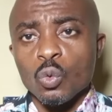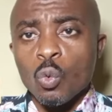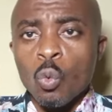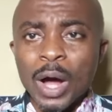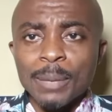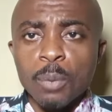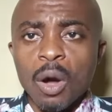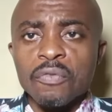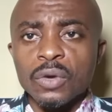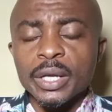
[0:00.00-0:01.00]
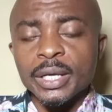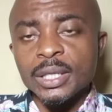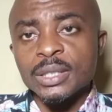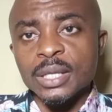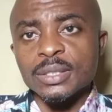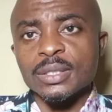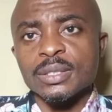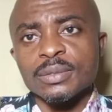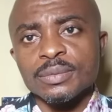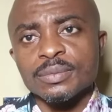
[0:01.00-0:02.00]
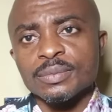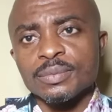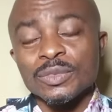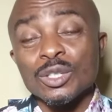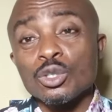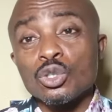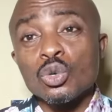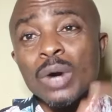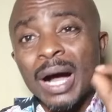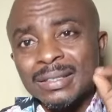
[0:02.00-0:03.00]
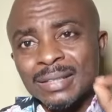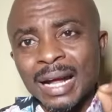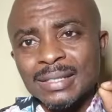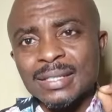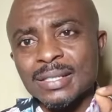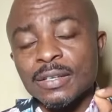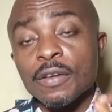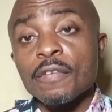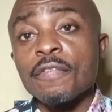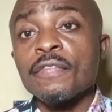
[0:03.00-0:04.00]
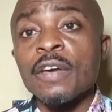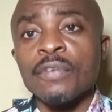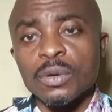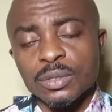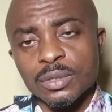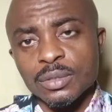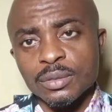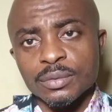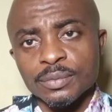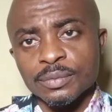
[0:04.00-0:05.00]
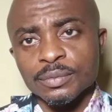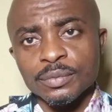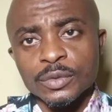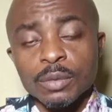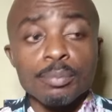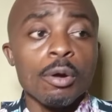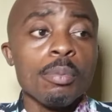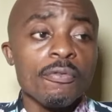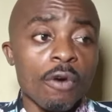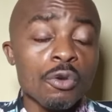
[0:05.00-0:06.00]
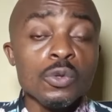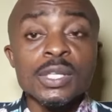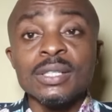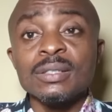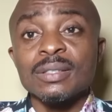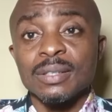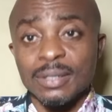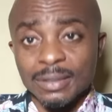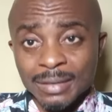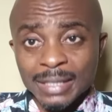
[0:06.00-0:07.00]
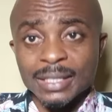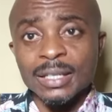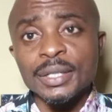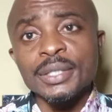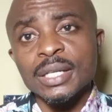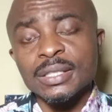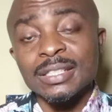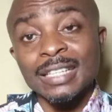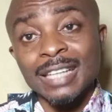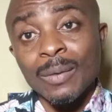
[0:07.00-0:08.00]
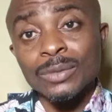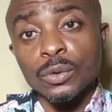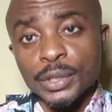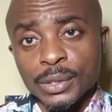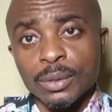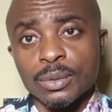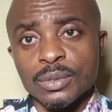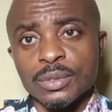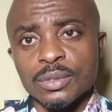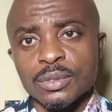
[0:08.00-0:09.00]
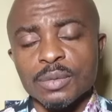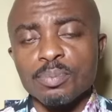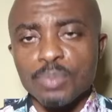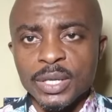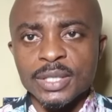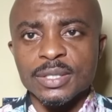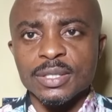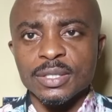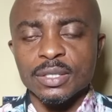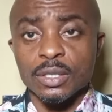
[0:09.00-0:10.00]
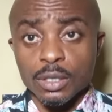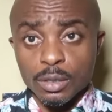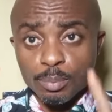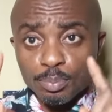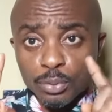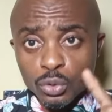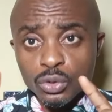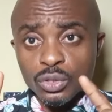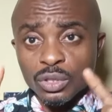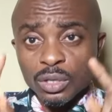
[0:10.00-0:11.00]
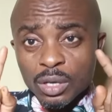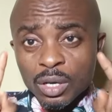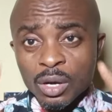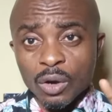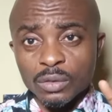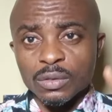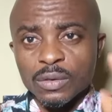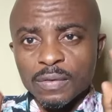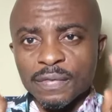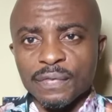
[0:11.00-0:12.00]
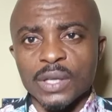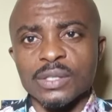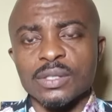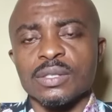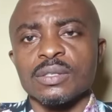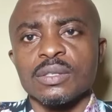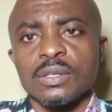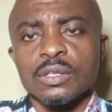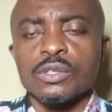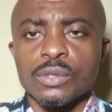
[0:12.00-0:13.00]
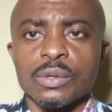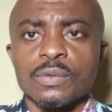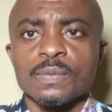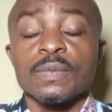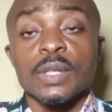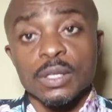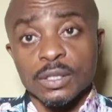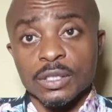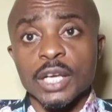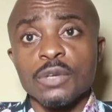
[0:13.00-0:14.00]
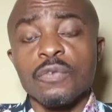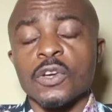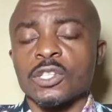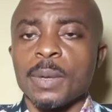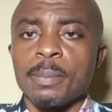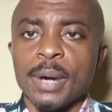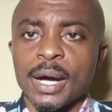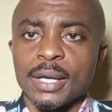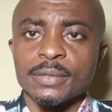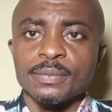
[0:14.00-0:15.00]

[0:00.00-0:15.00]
One powerful ingredient to attract favors. But before using that ingredient that I want to disclose, please put God first. So Thank you for stopping by